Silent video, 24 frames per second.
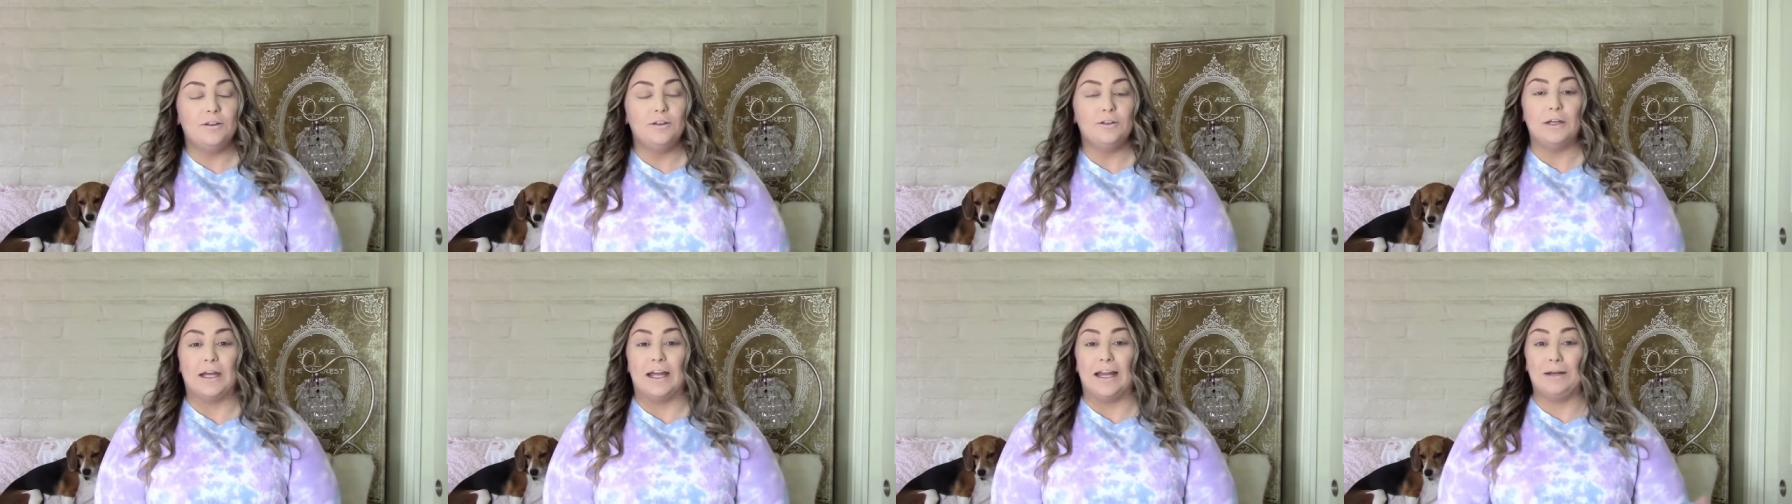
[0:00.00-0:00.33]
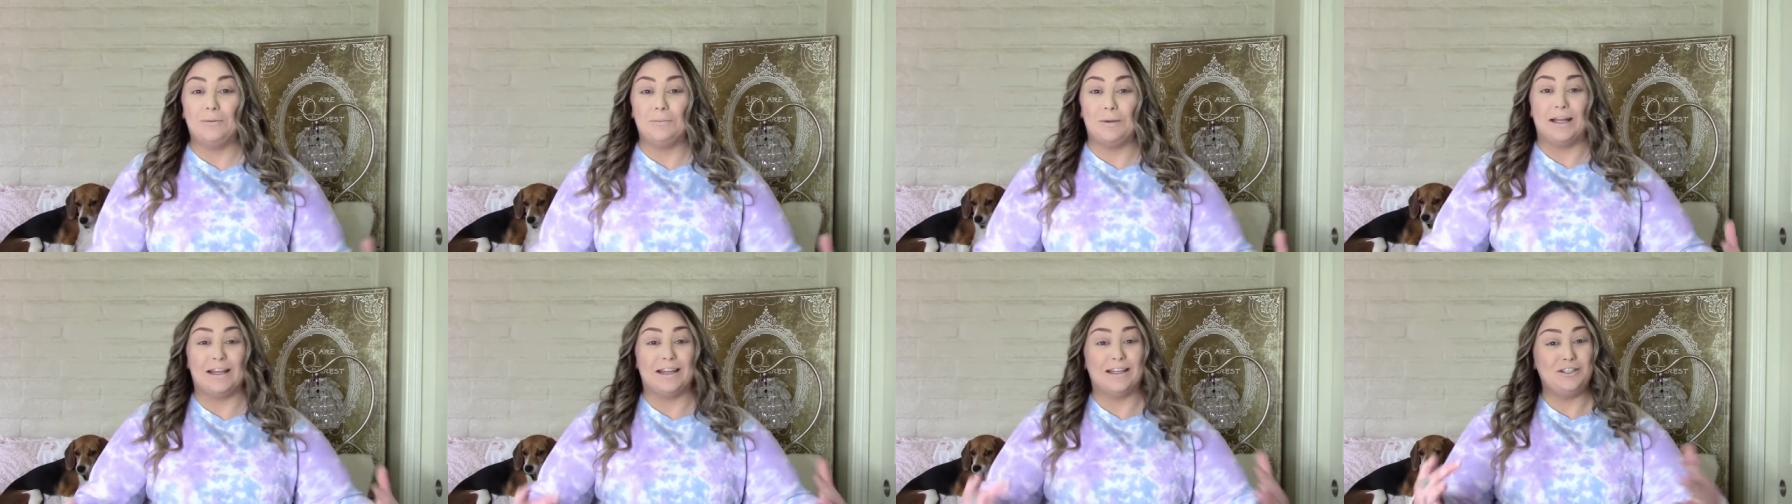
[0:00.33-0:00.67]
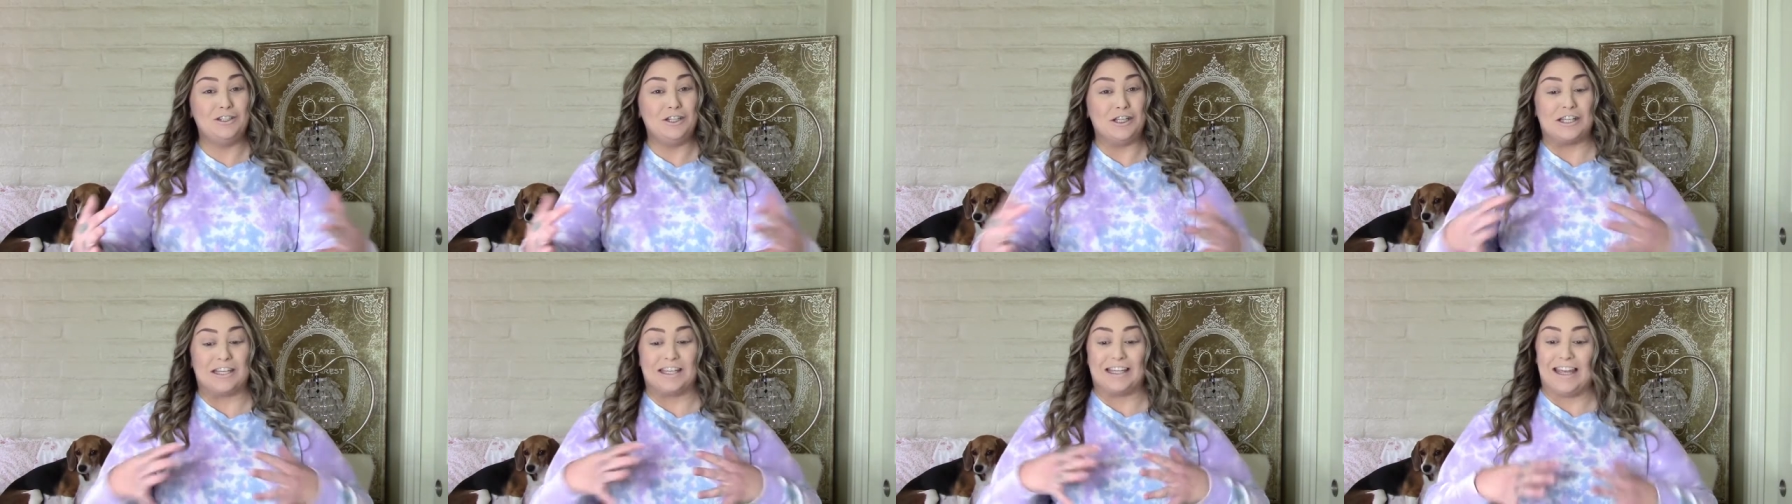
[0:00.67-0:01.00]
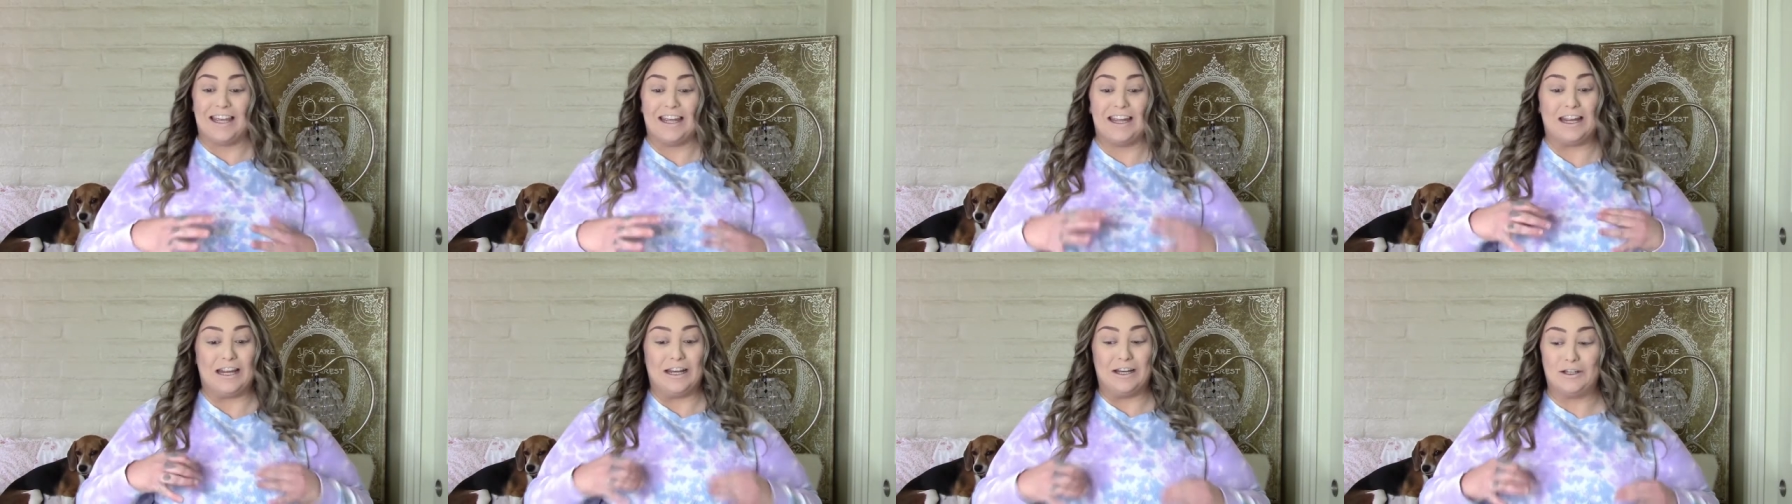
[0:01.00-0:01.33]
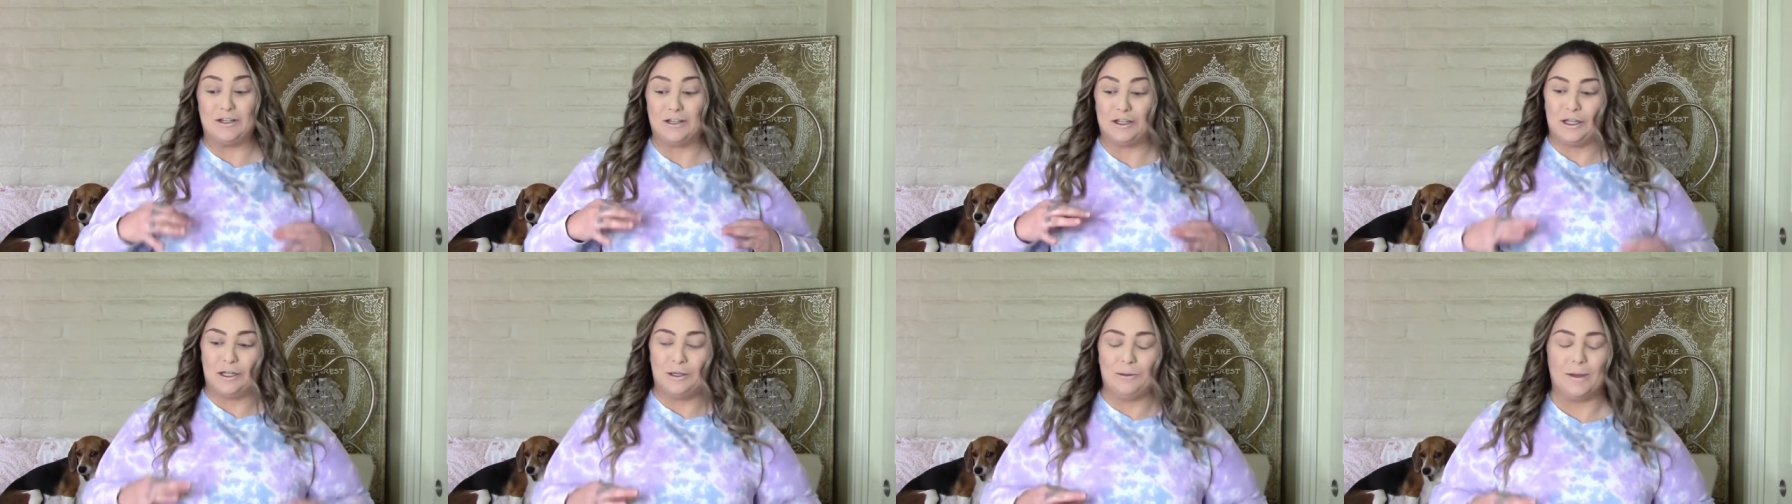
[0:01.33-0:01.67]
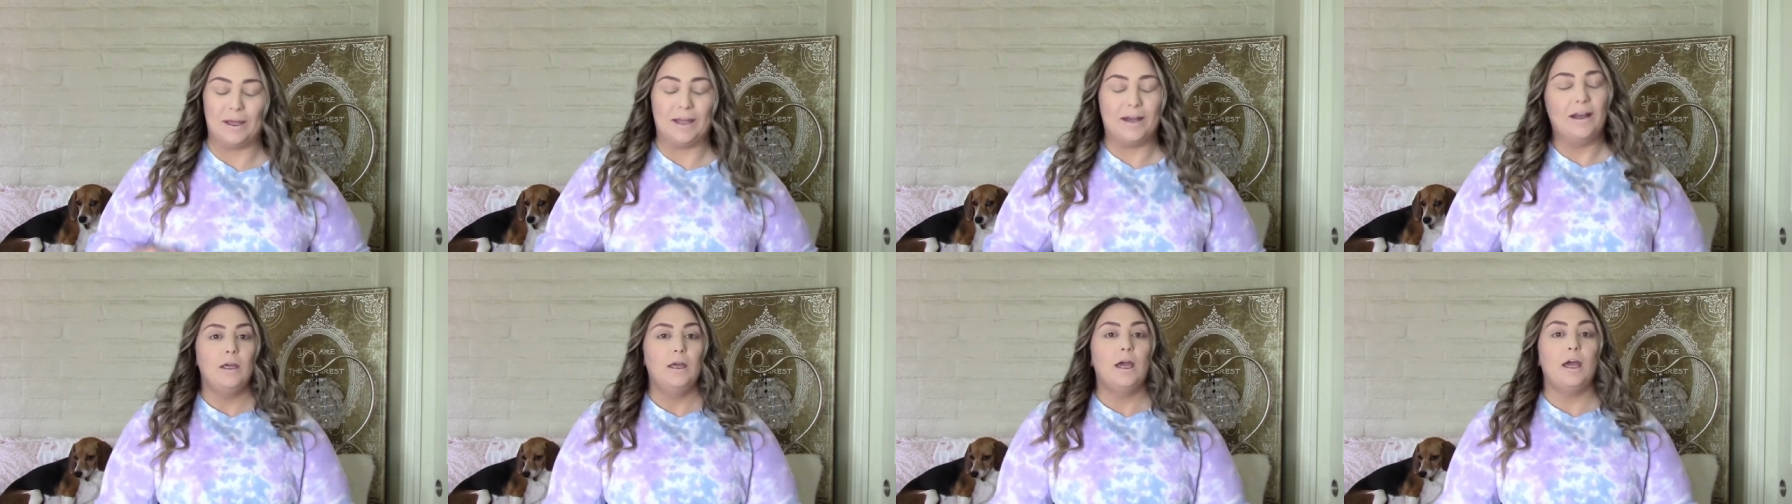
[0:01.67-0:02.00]
Anyway, let's just get into
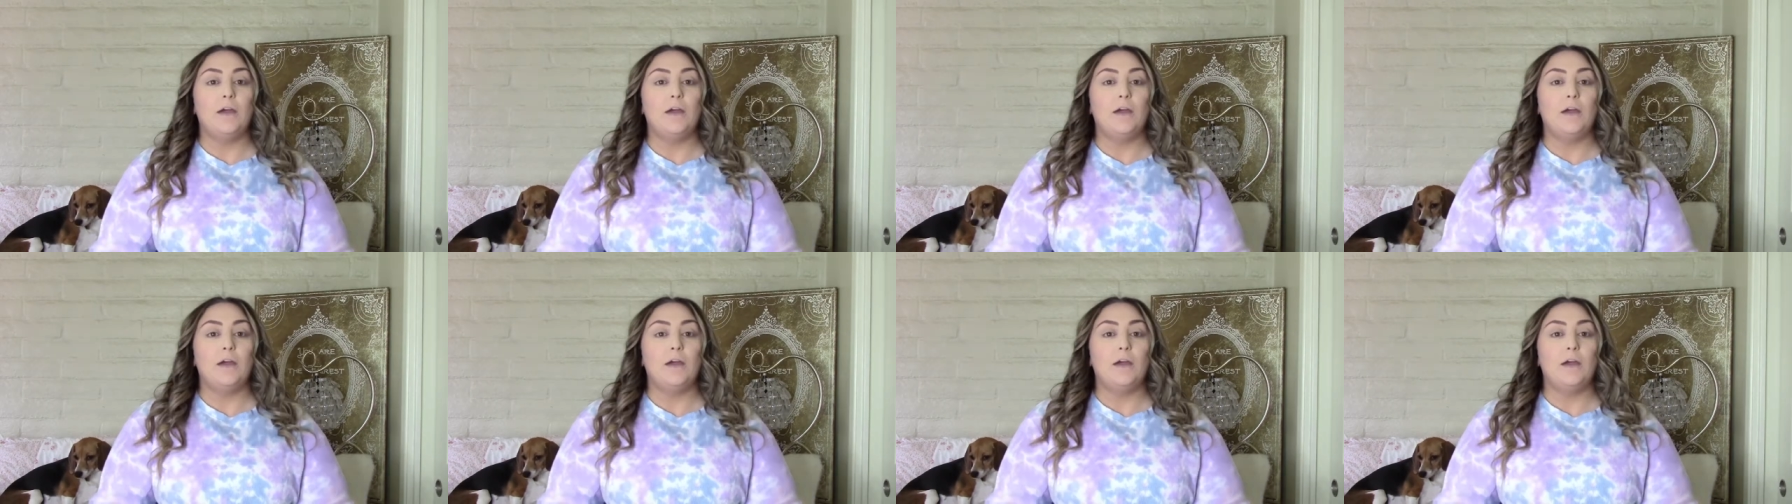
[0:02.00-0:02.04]
it.